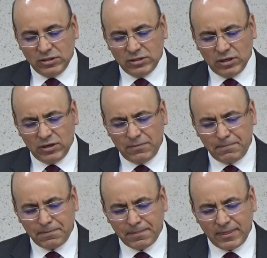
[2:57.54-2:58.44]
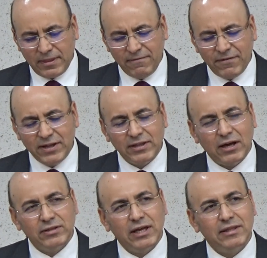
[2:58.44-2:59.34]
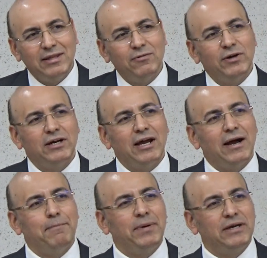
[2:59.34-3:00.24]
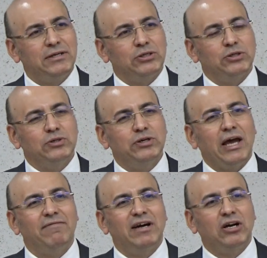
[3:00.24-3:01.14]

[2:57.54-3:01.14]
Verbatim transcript: So they found out that they were a person who have a